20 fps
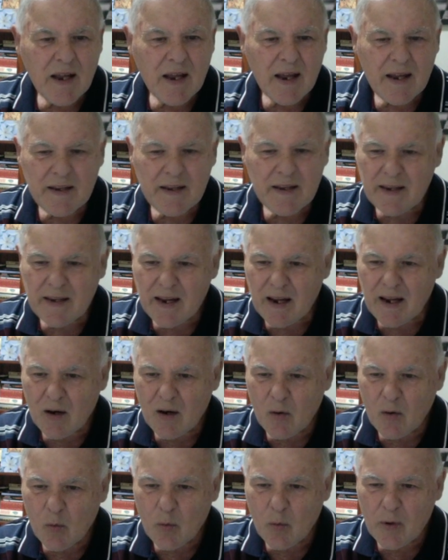And now,
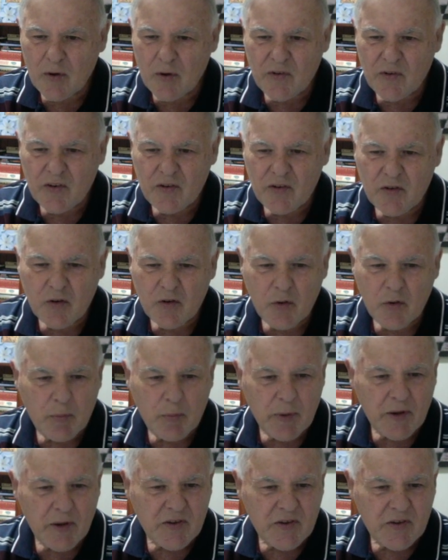what does he do? He plays